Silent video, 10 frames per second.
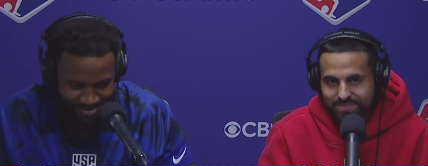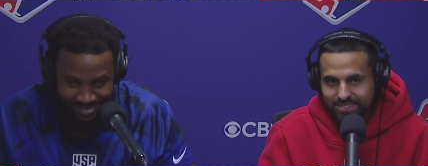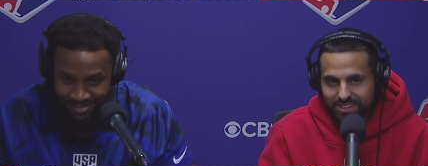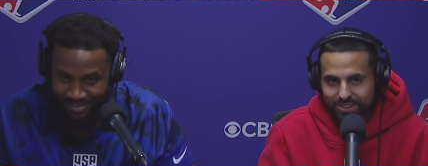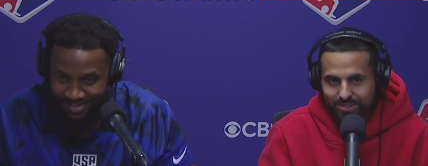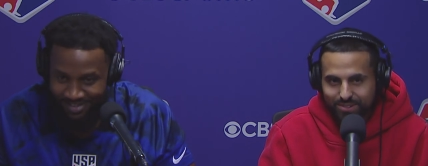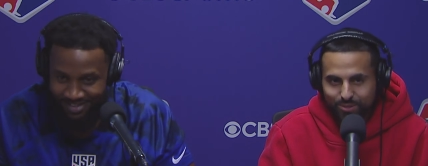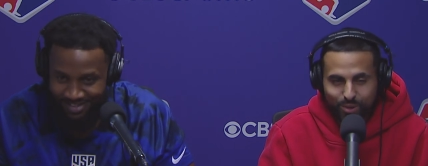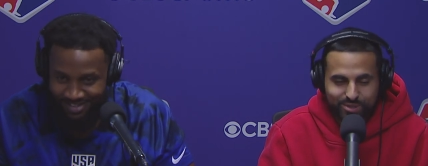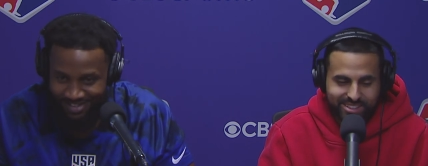Speaker 1: Yeah. We
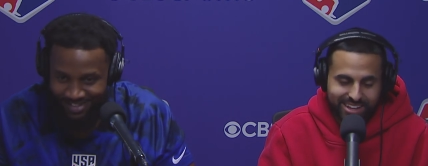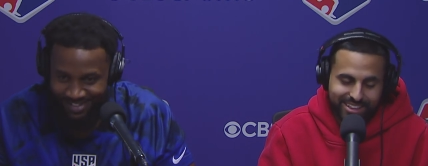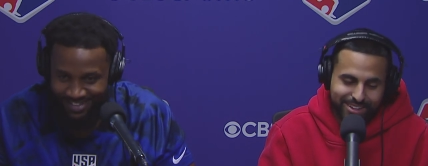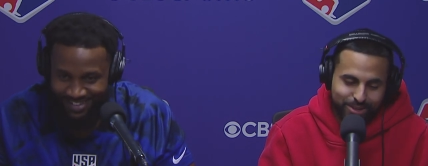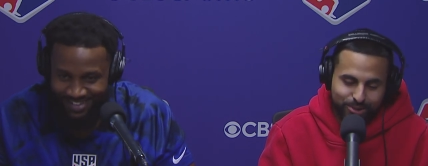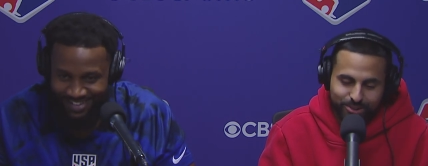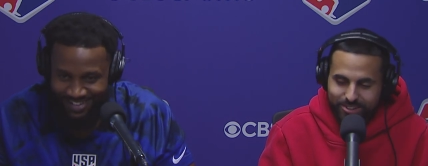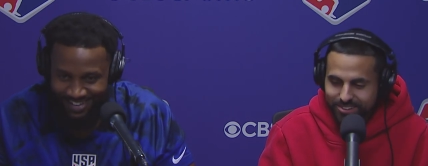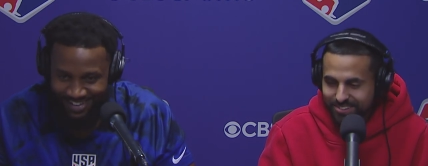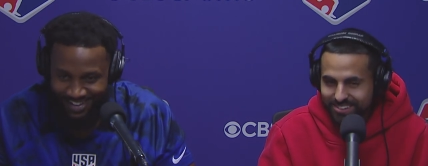almost at the end of the year.
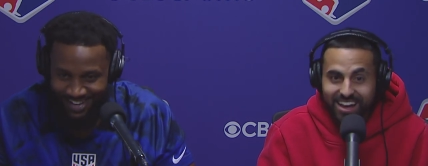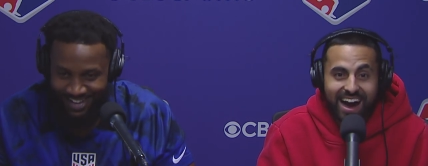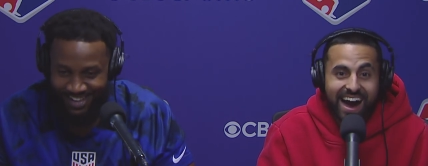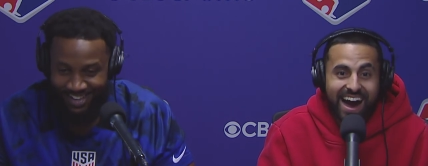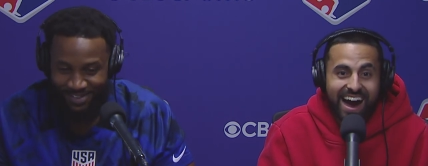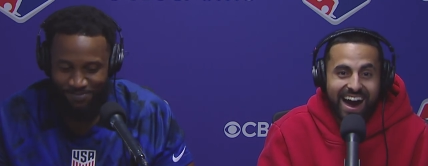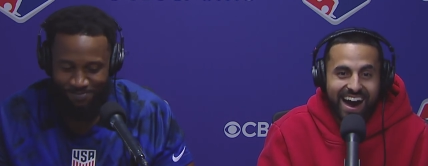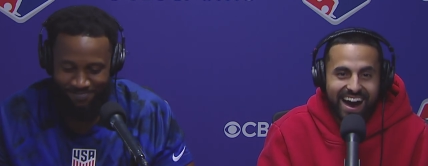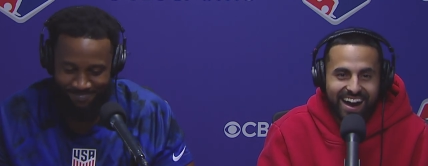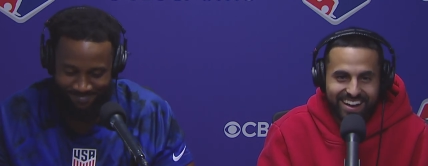
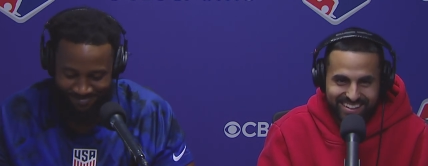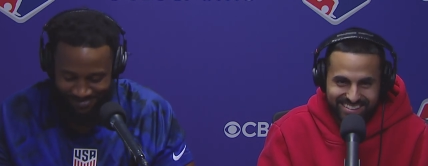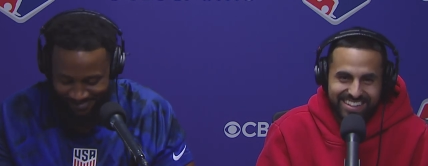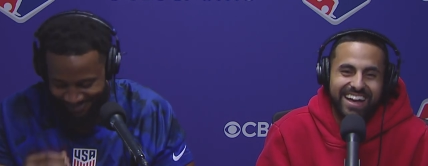Ha! You